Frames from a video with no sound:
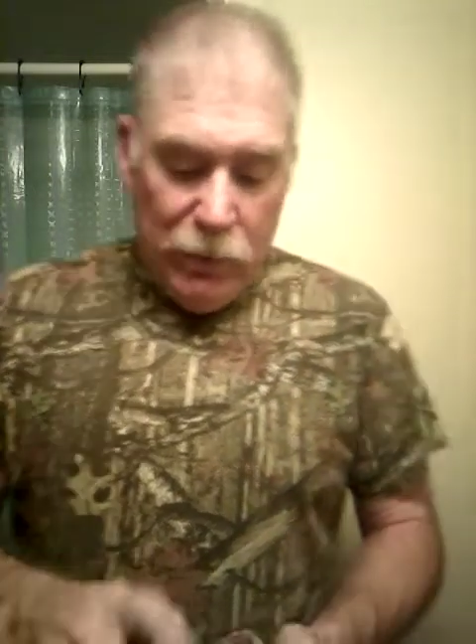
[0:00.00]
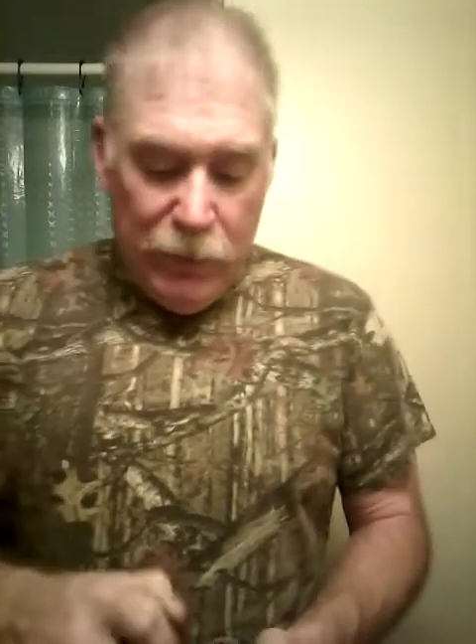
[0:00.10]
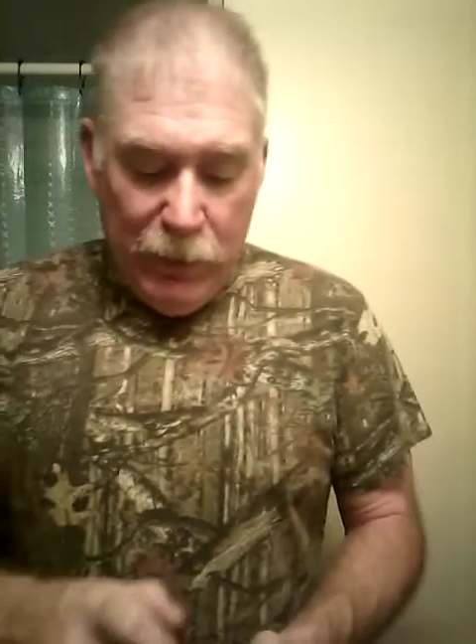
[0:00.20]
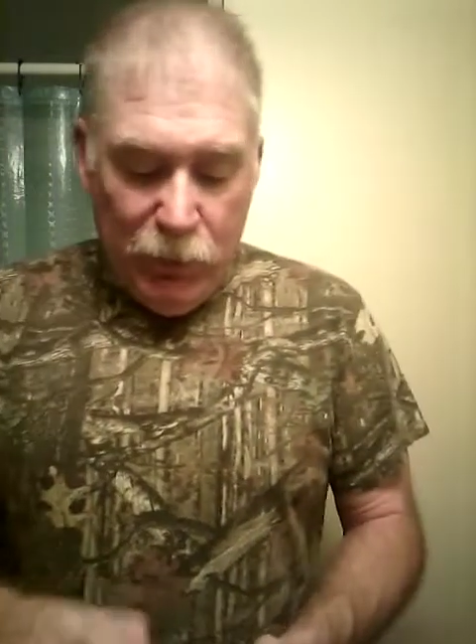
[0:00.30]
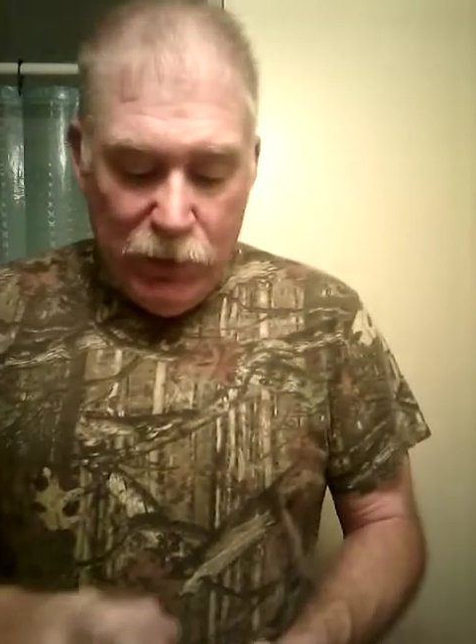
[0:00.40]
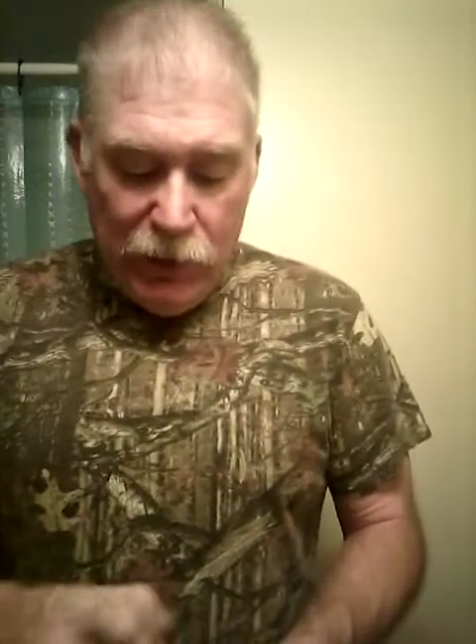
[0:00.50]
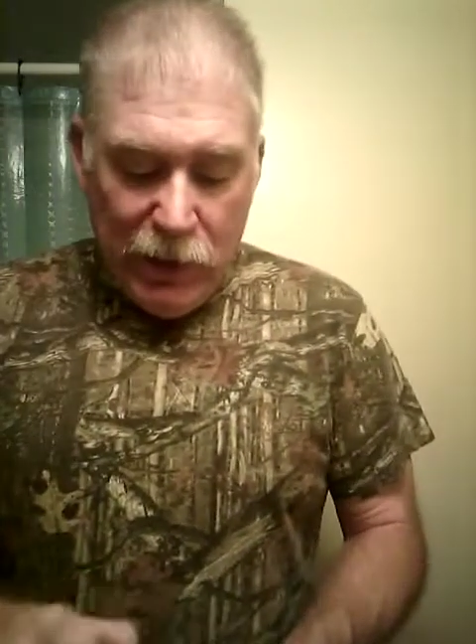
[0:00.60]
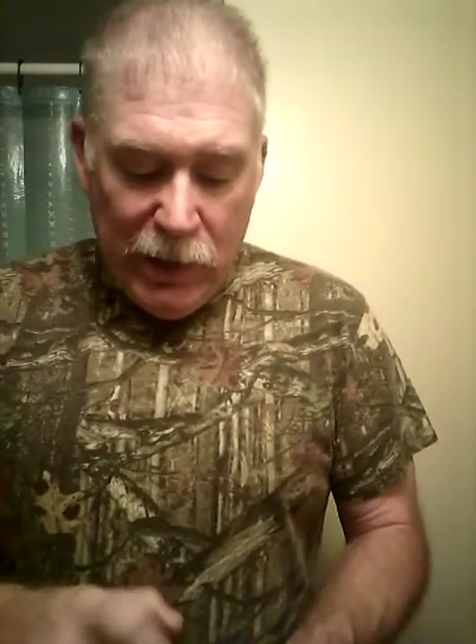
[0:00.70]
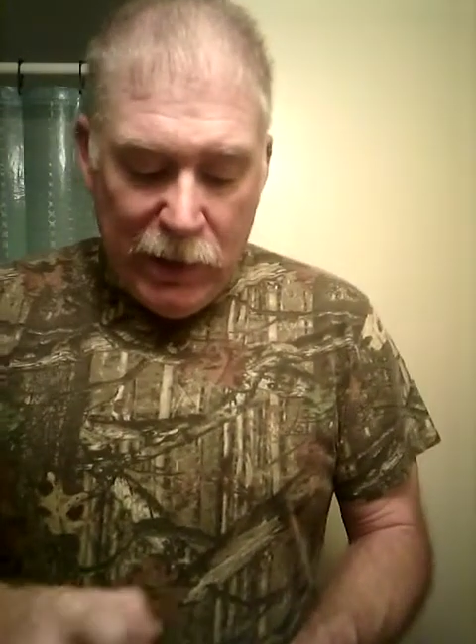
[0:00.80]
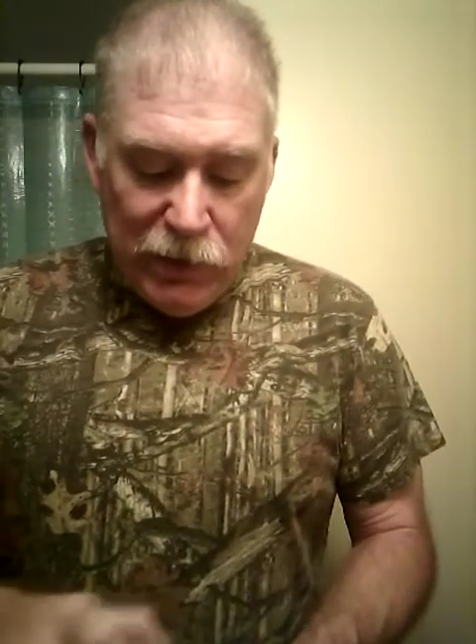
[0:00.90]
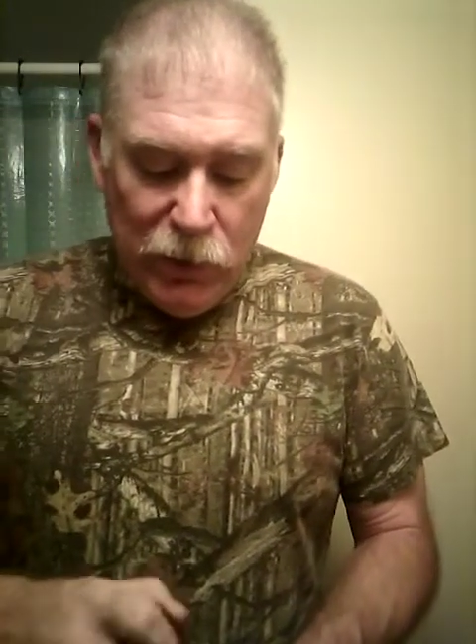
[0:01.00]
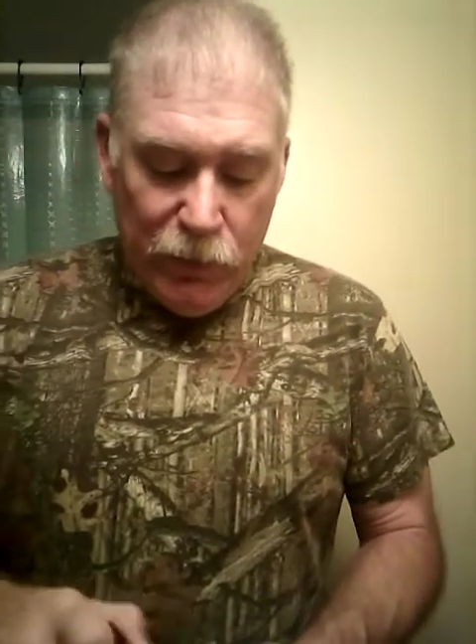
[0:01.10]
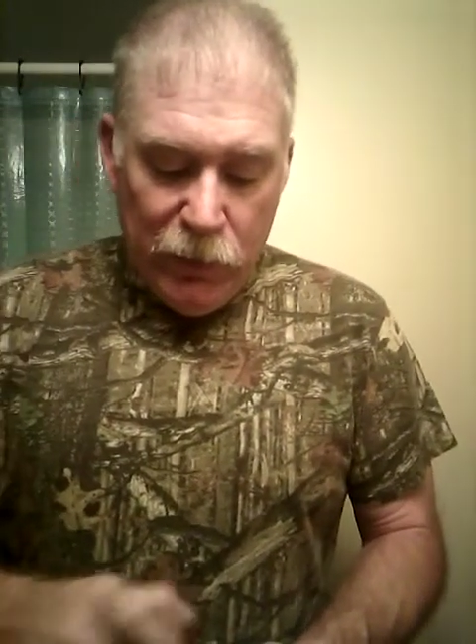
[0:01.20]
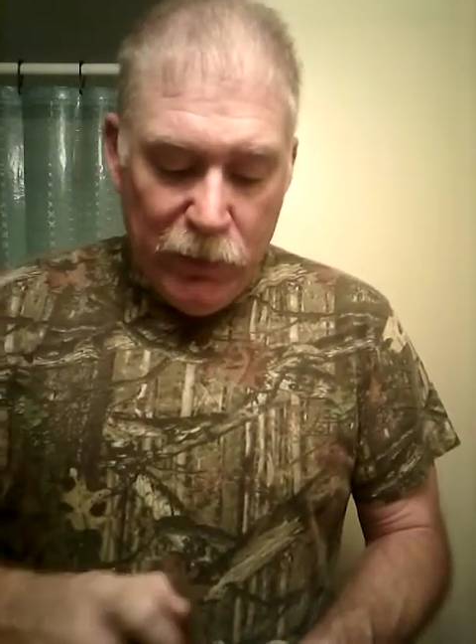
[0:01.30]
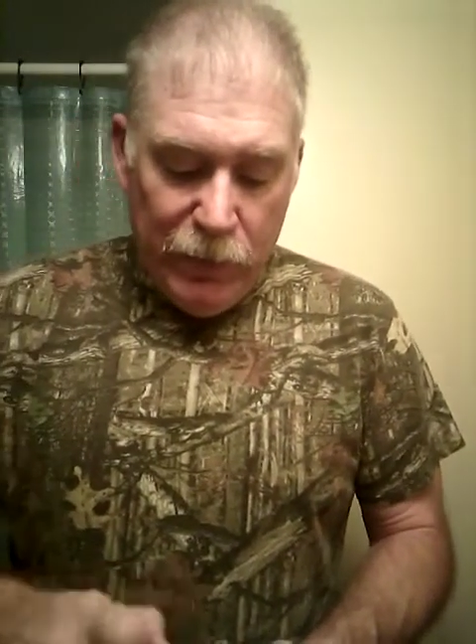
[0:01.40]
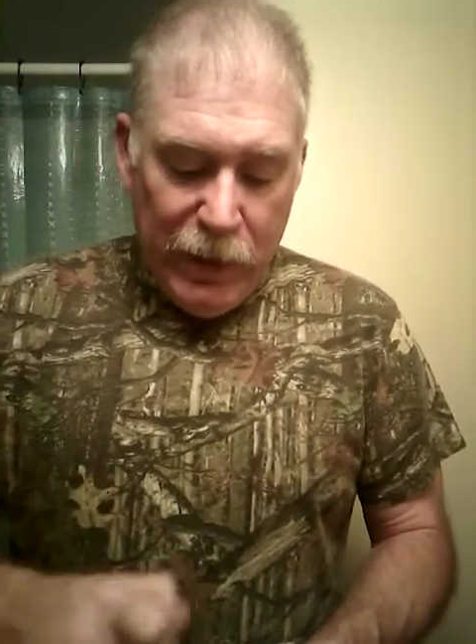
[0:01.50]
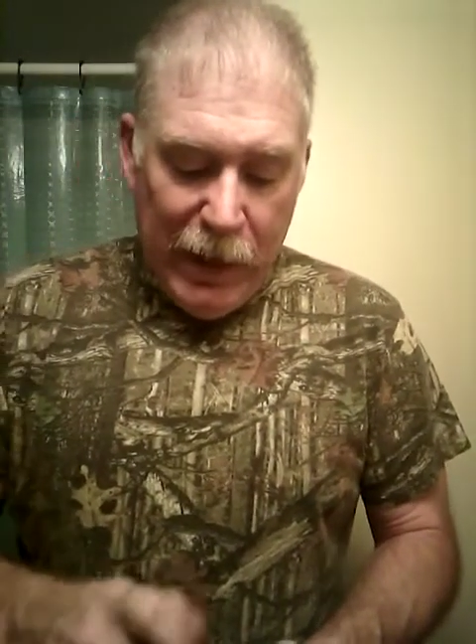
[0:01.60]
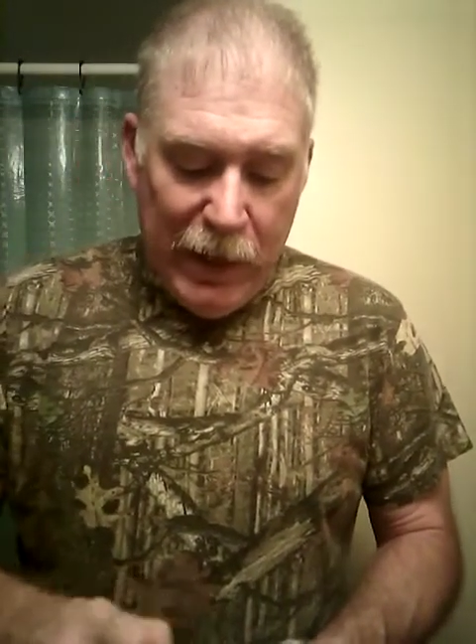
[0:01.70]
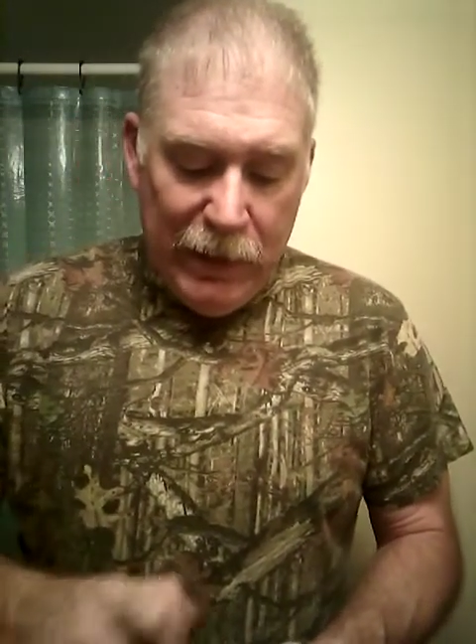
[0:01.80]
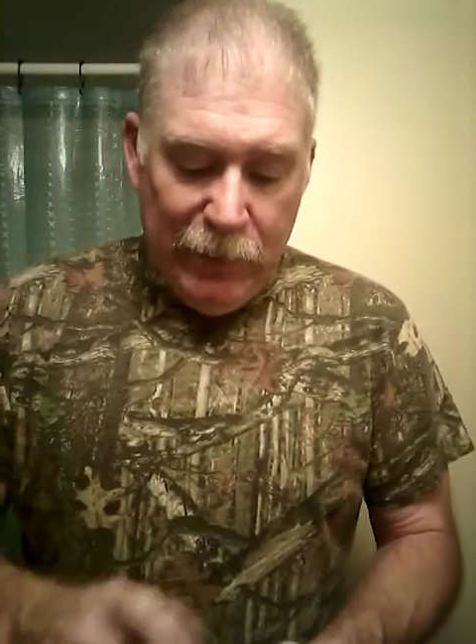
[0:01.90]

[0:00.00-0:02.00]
people just kind of scoop a little bit out and